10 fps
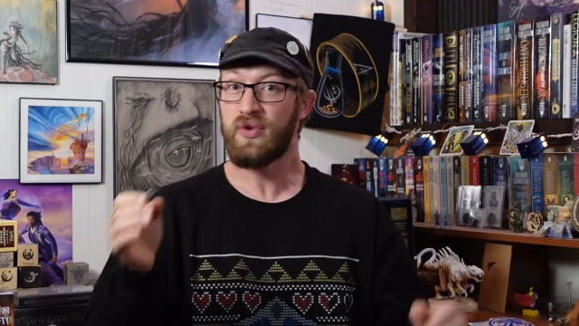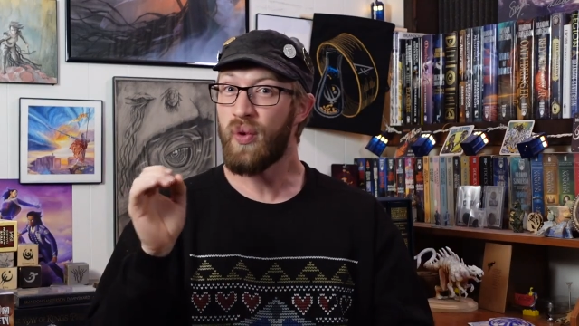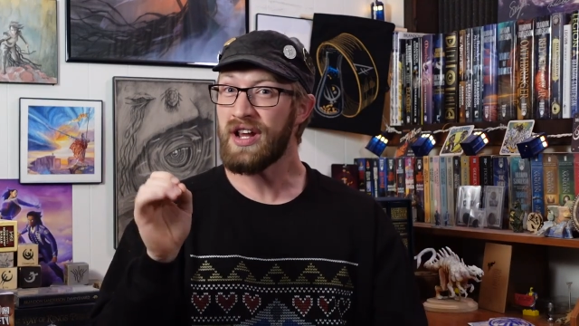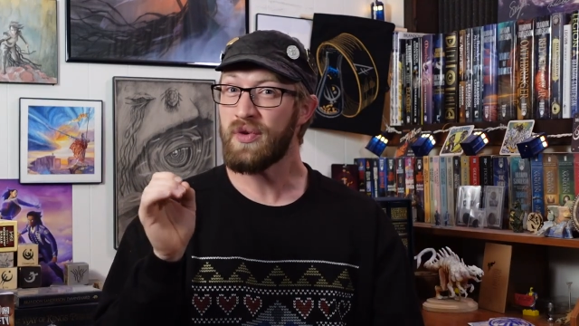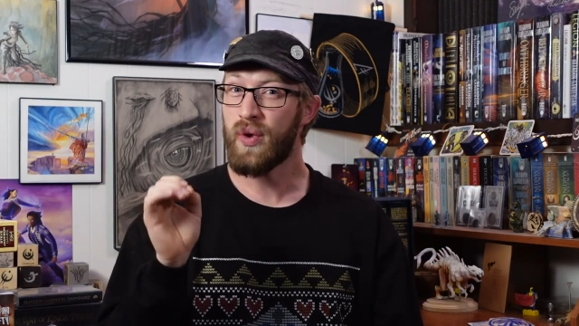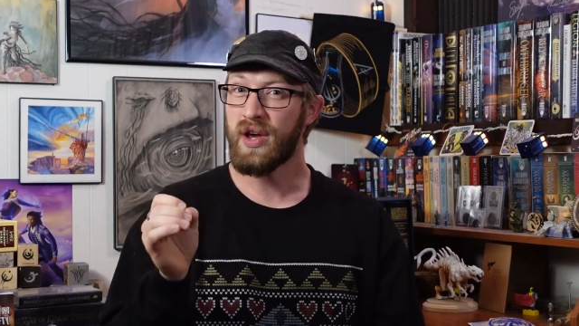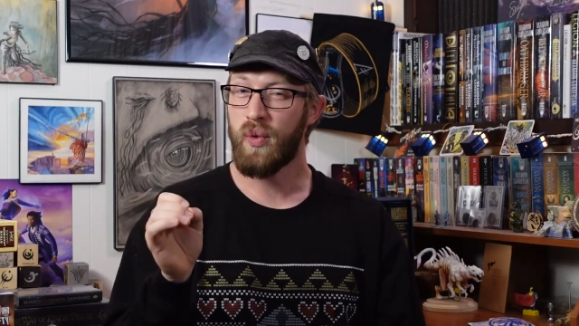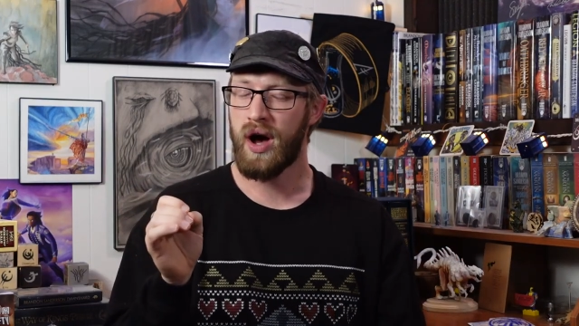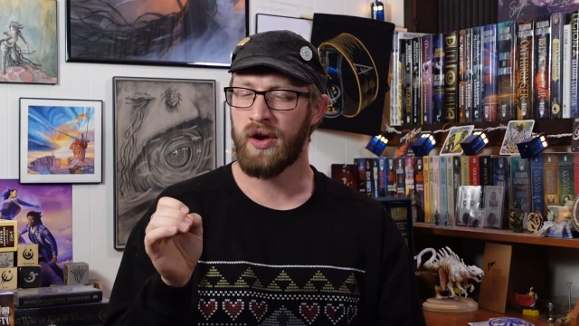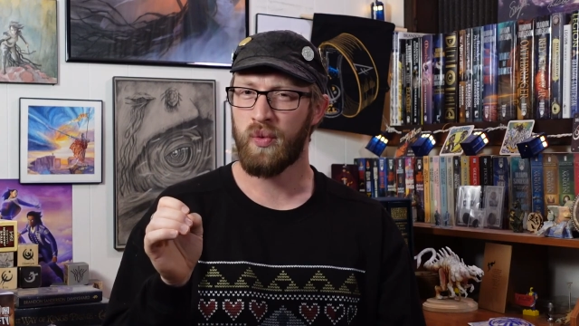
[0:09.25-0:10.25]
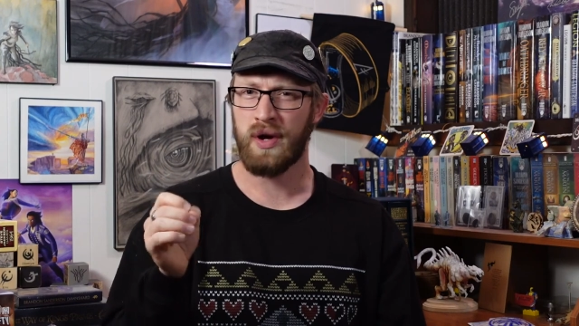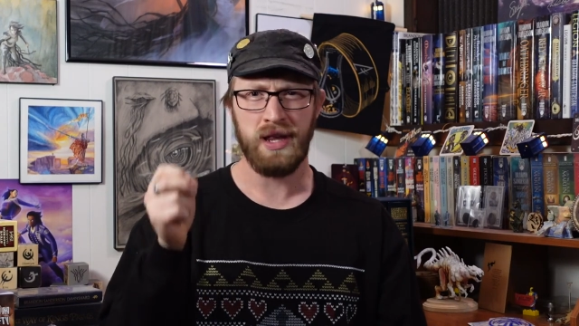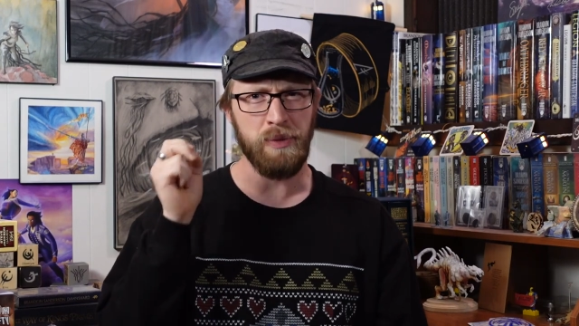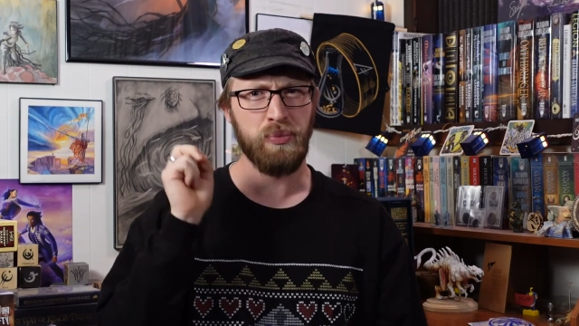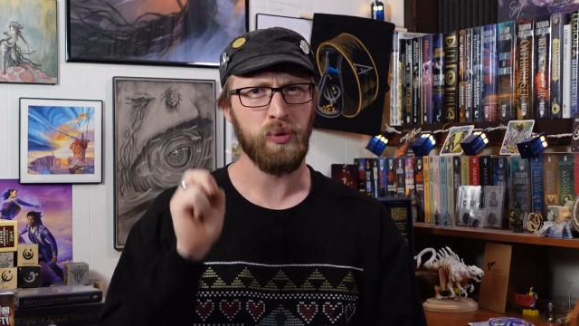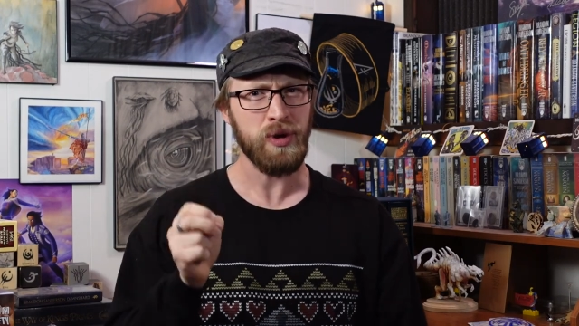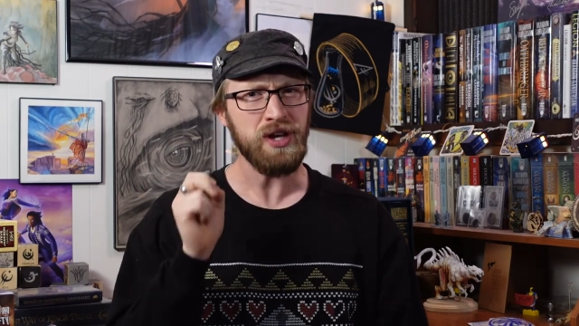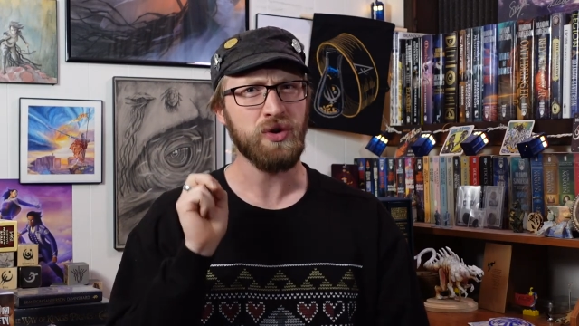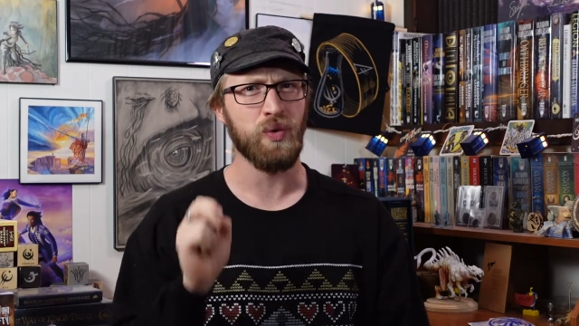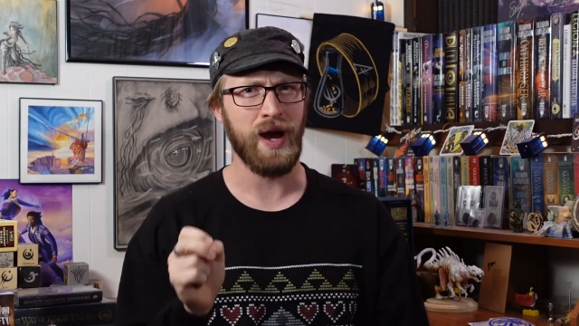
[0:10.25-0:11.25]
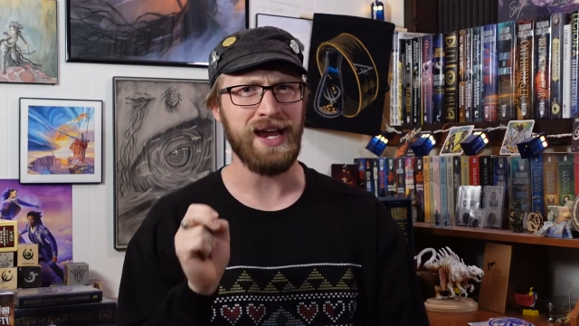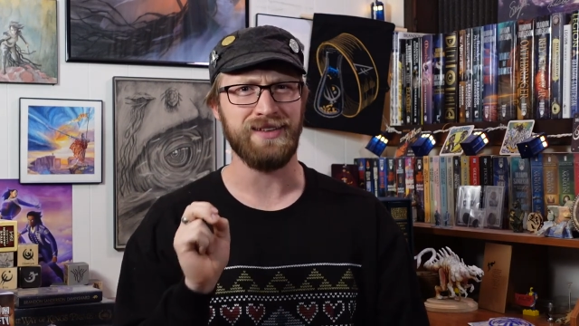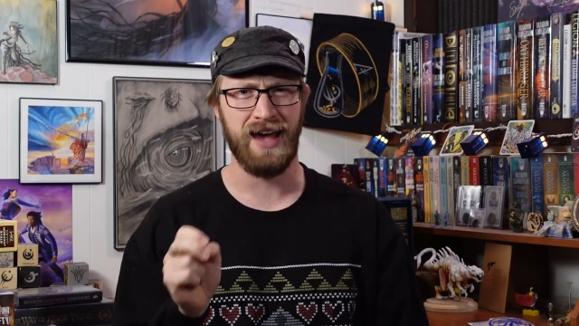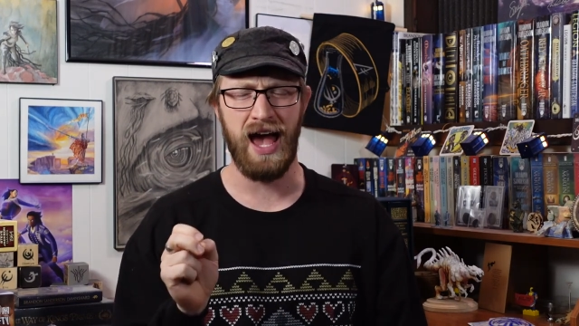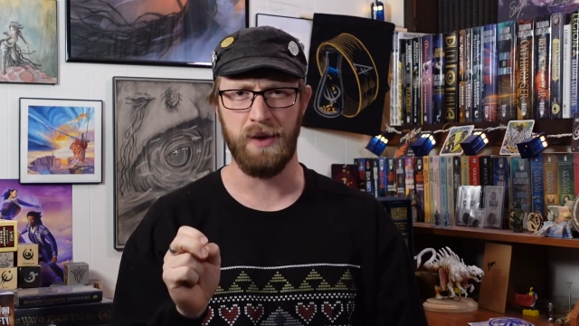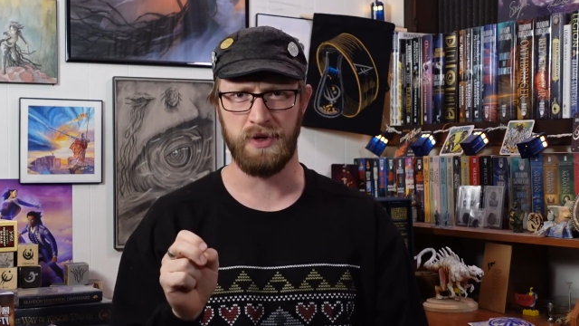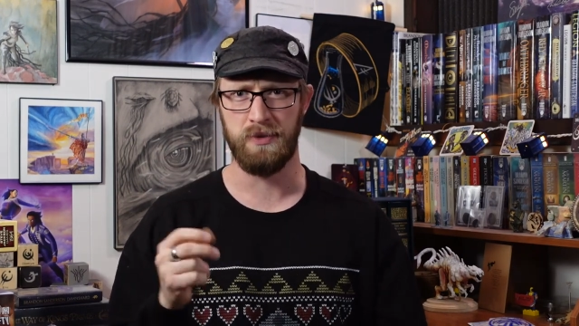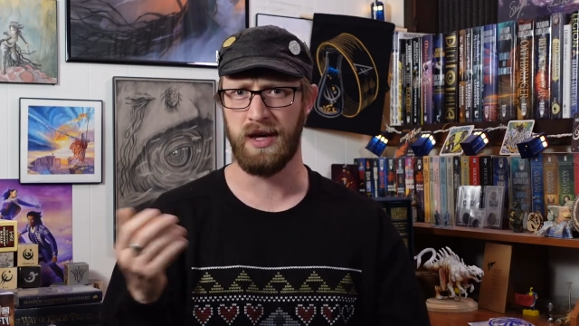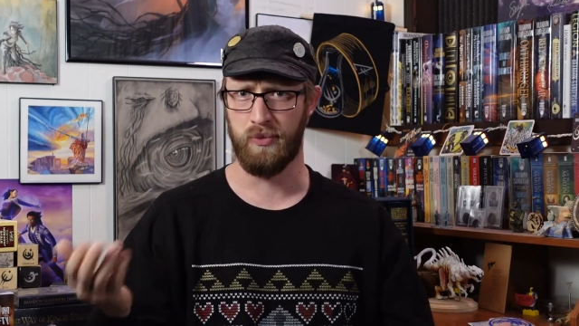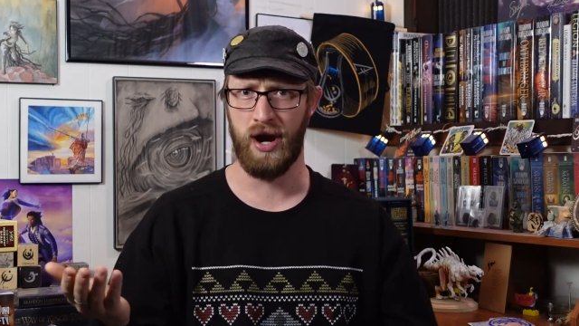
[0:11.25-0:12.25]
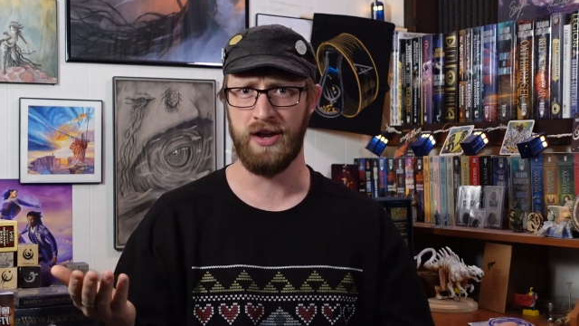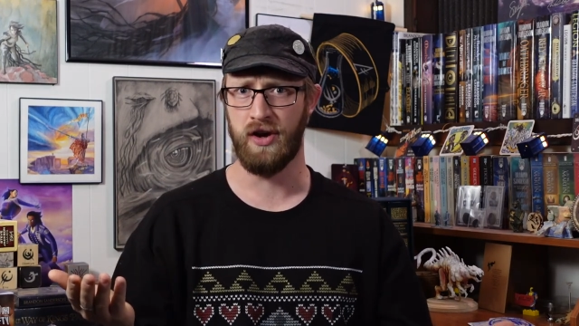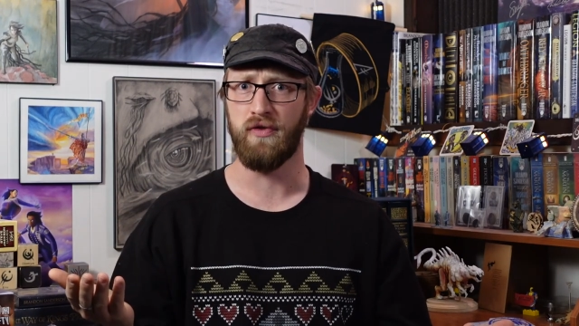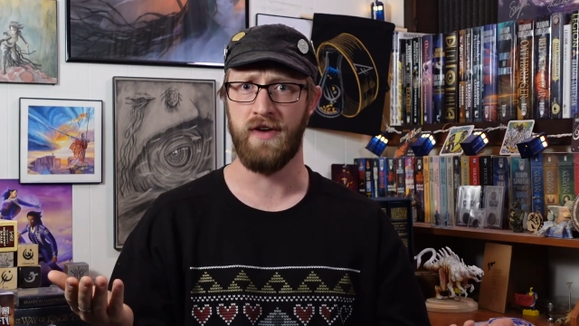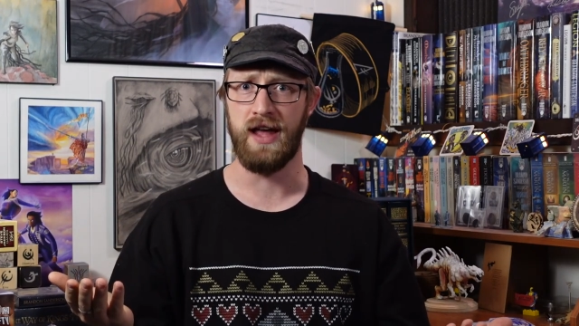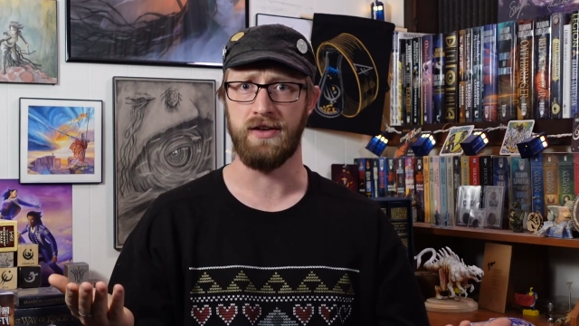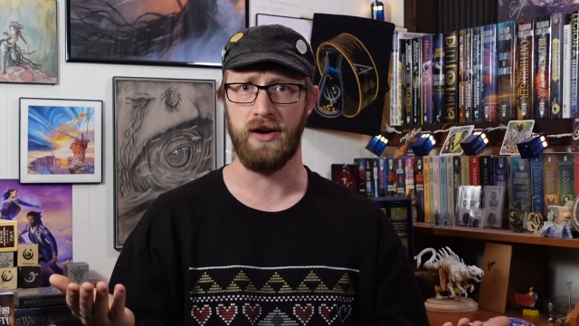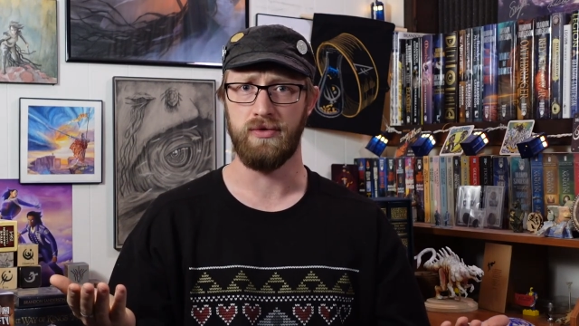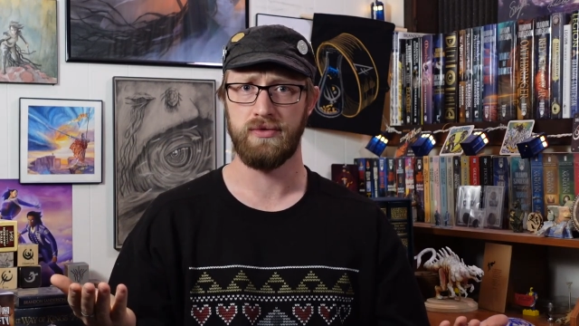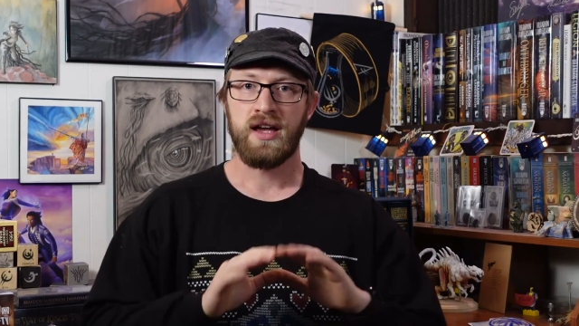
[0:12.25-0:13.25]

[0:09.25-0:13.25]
2021 was a pretty great time to be a Brando Fando.